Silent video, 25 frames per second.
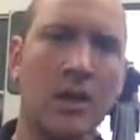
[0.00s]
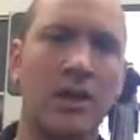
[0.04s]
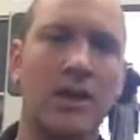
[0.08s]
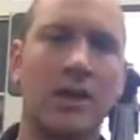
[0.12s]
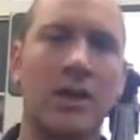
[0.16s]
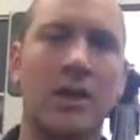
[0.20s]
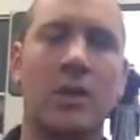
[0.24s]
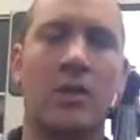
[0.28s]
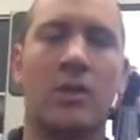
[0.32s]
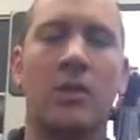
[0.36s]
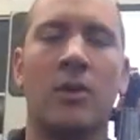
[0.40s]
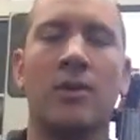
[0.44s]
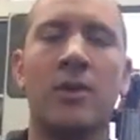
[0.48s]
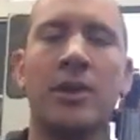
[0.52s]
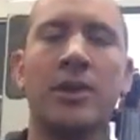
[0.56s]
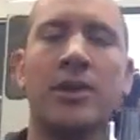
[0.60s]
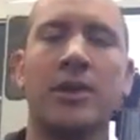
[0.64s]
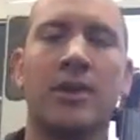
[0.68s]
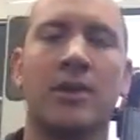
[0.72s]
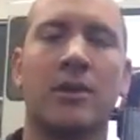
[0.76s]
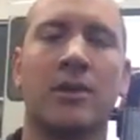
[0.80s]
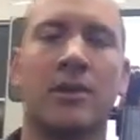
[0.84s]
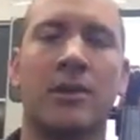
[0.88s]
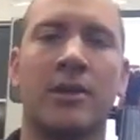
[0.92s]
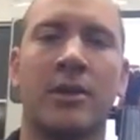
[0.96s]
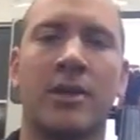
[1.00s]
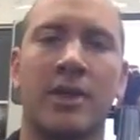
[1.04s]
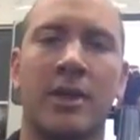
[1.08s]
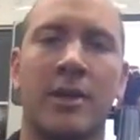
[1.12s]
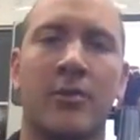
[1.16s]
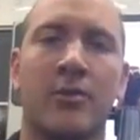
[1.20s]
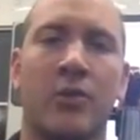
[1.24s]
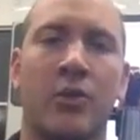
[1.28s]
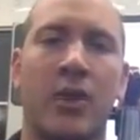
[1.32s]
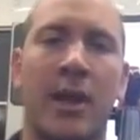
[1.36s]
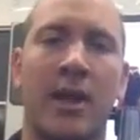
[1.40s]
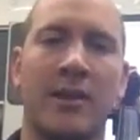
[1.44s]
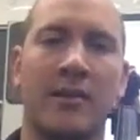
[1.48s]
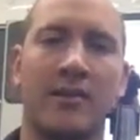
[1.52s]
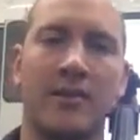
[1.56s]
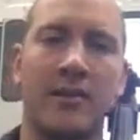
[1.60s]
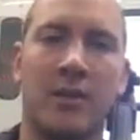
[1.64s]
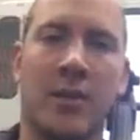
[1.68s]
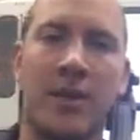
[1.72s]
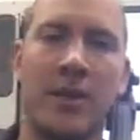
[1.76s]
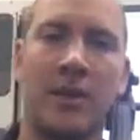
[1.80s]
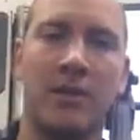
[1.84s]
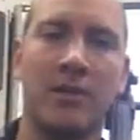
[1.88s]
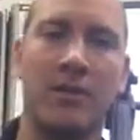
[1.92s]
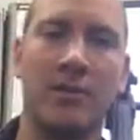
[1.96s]
So what we just learned is the bread of
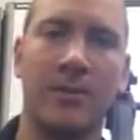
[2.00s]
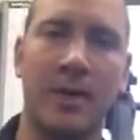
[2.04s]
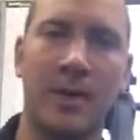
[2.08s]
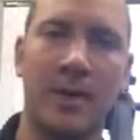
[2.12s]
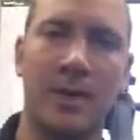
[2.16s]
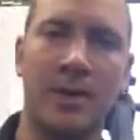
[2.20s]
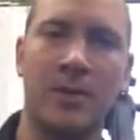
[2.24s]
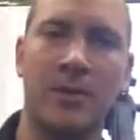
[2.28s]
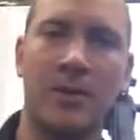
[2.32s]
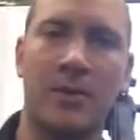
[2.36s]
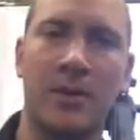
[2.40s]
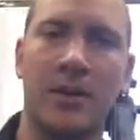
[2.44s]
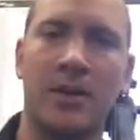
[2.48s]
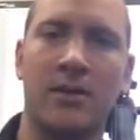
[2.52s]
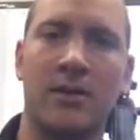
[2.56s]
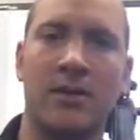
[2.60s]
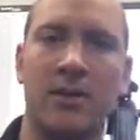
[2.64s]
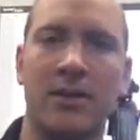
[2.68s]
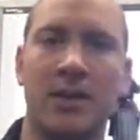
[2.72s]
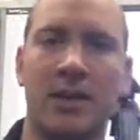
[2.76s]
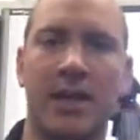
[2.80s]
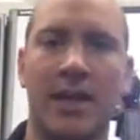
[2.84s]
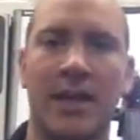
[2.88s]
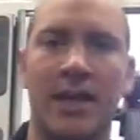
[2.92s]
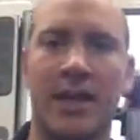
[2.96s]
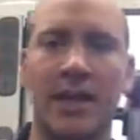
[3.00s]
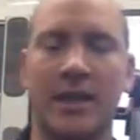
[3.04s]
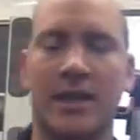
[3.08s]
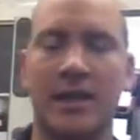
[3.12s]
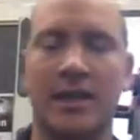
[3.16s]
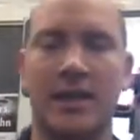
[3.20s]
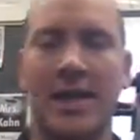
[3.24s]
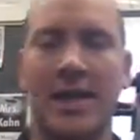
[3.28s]
Twinkle, because Twinkle is like a